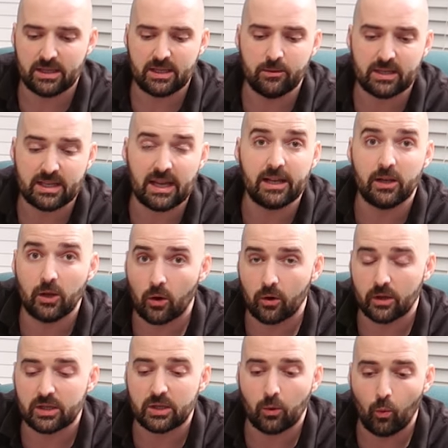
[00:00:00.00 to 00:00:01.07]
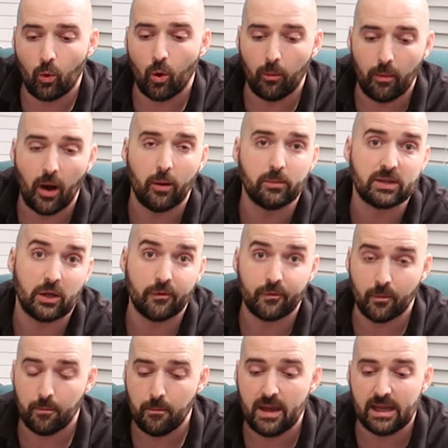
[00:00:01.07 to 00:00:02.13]
It seems to take longer to warm up. So
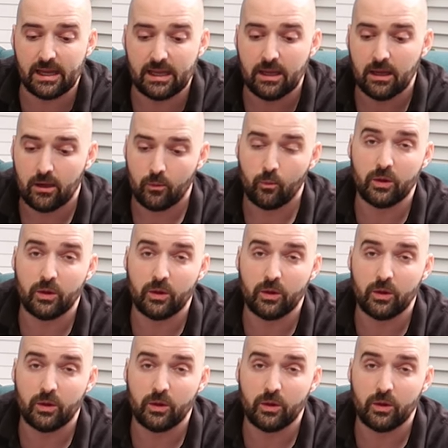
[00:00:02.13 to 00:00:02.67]
for me,